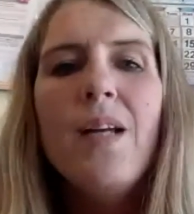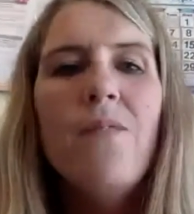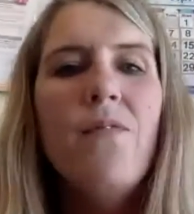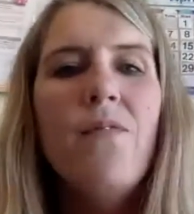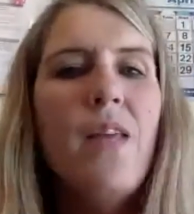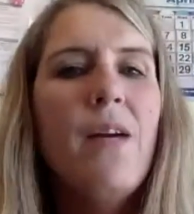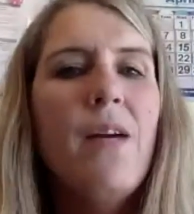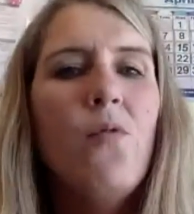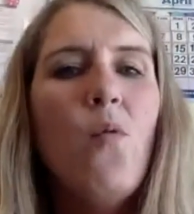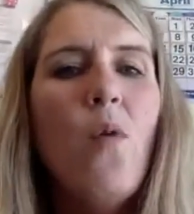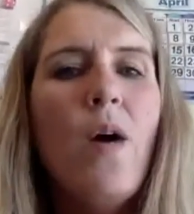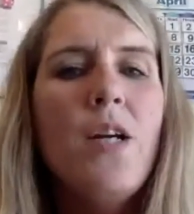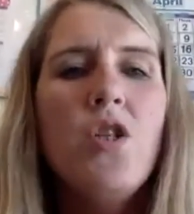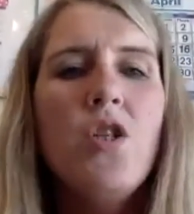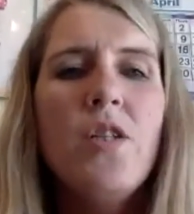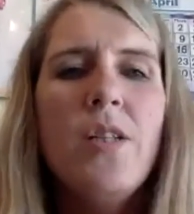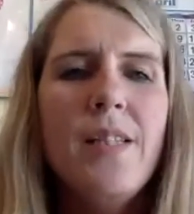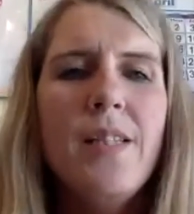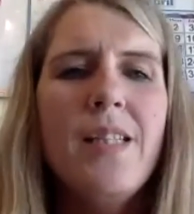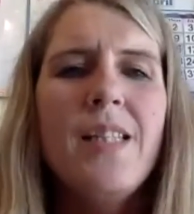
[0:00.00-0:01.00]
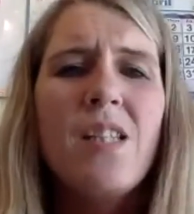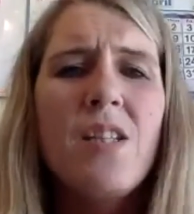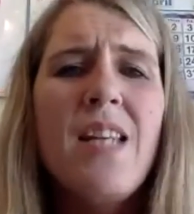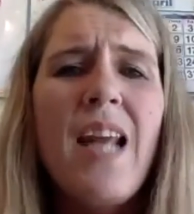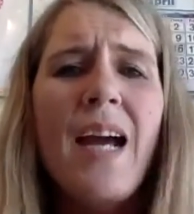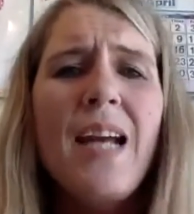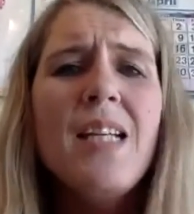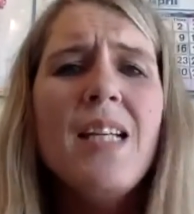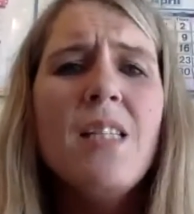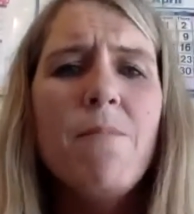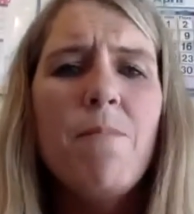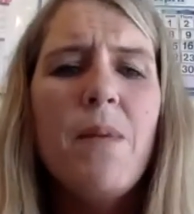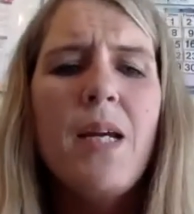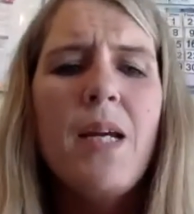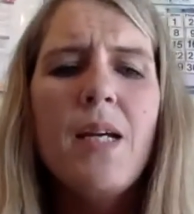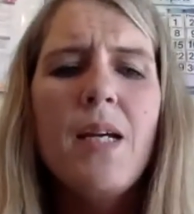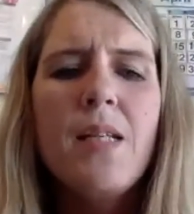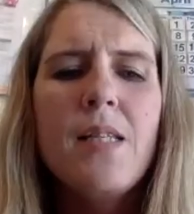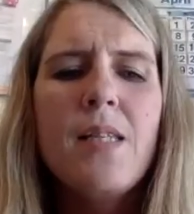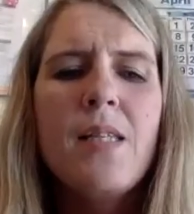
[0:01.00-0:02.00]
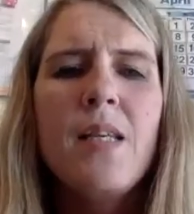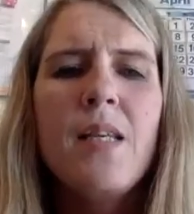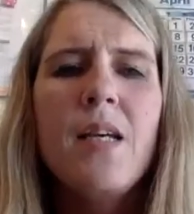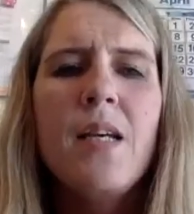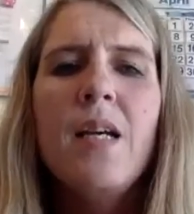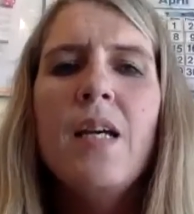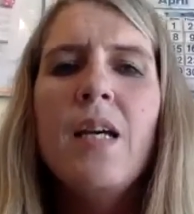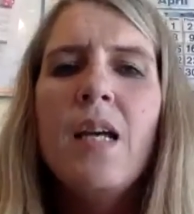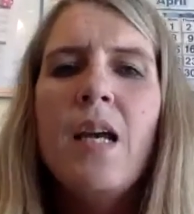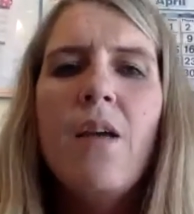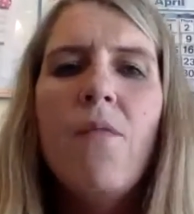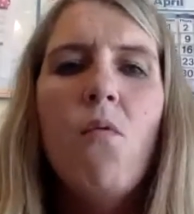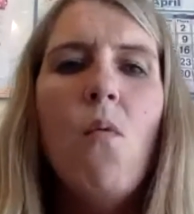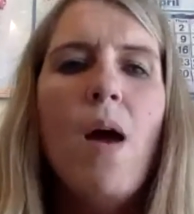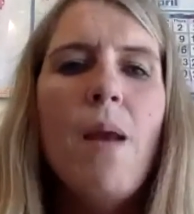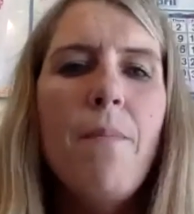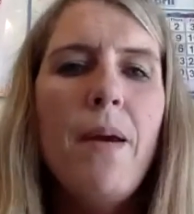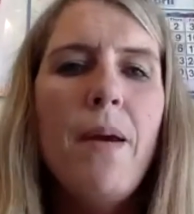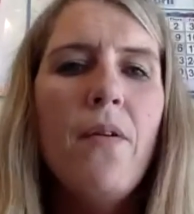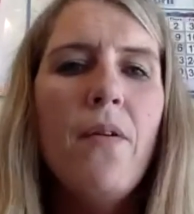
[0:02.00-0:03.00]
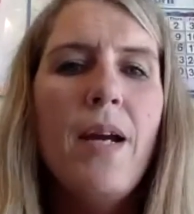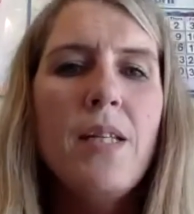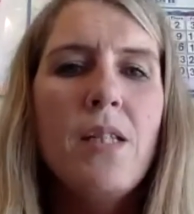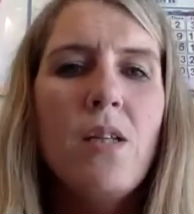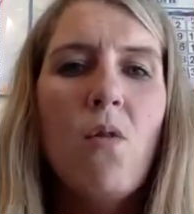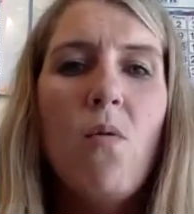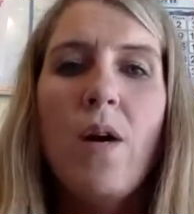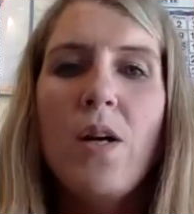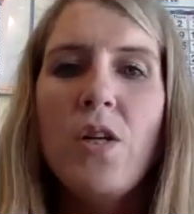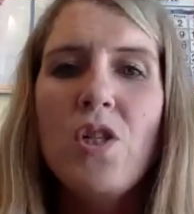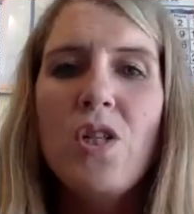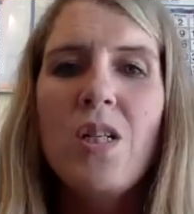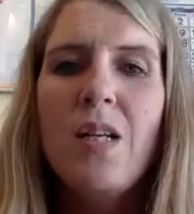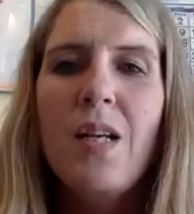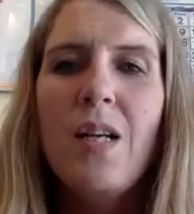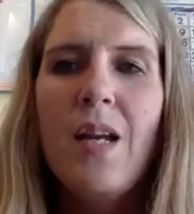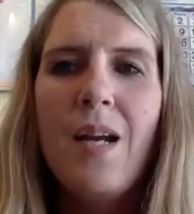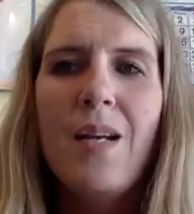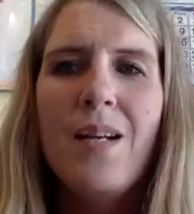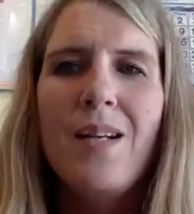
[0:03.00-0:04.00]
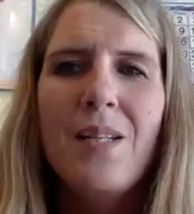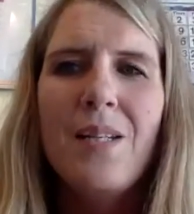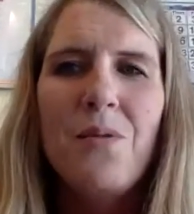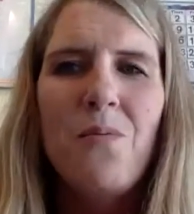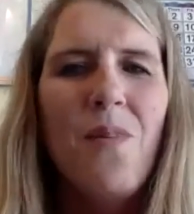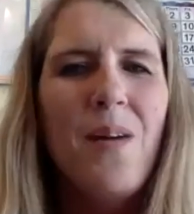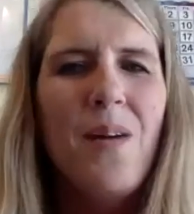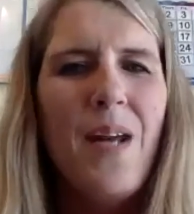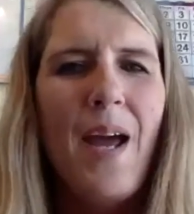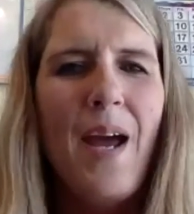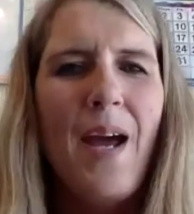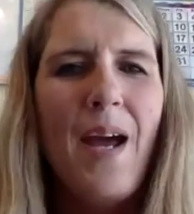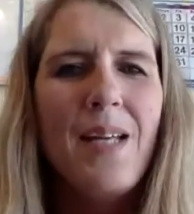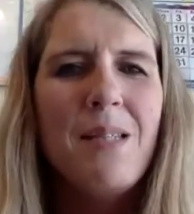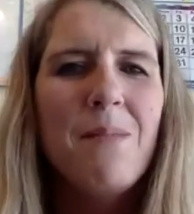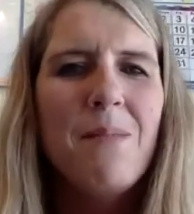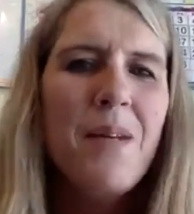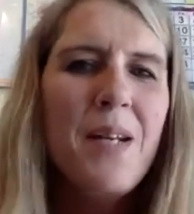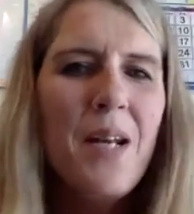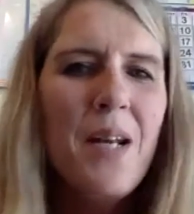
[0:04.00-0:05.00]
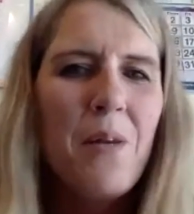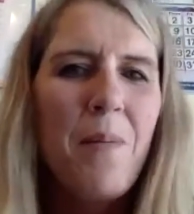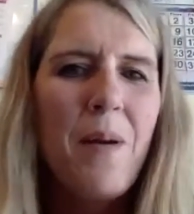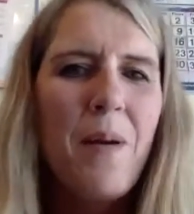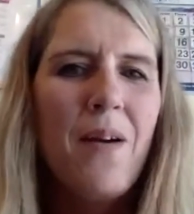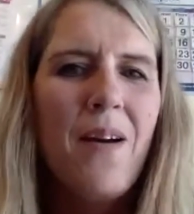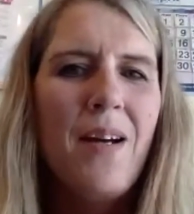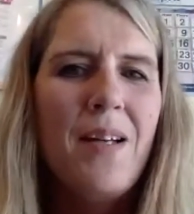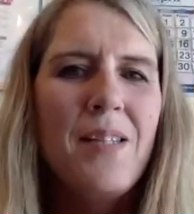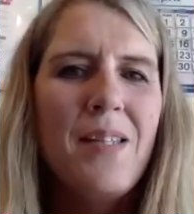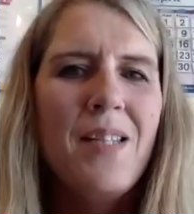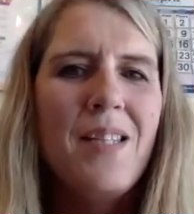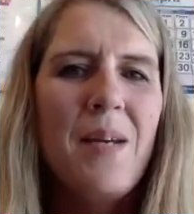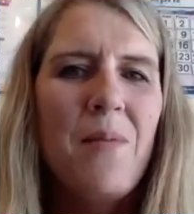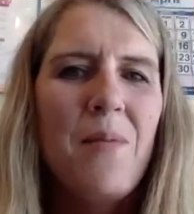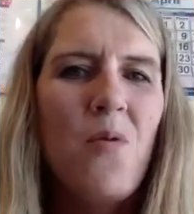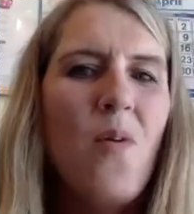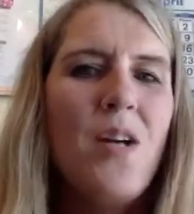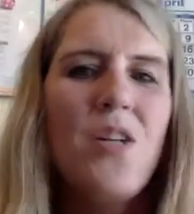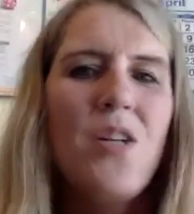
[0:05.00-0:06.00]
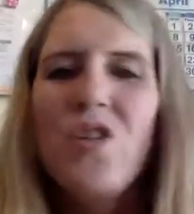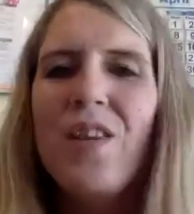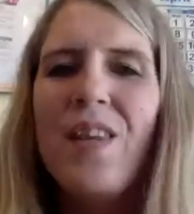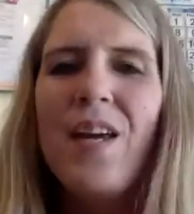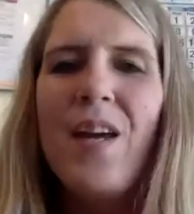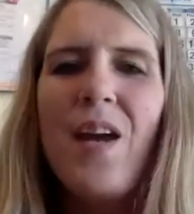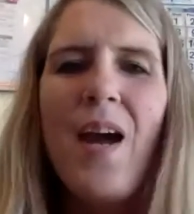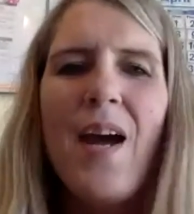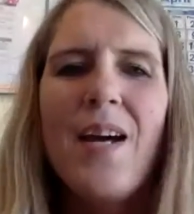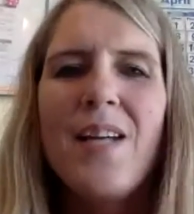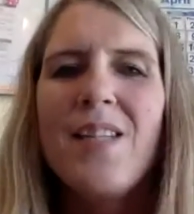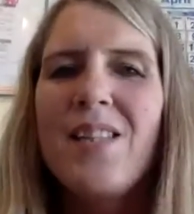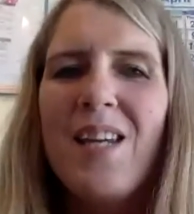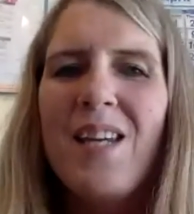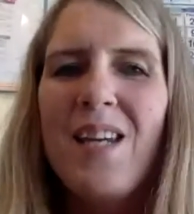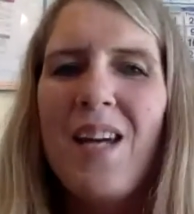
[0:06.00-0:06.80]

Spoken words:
If they have questions, it's nice because if one parent has a question and doesn't want to ask, but another parent has the same question, they ask,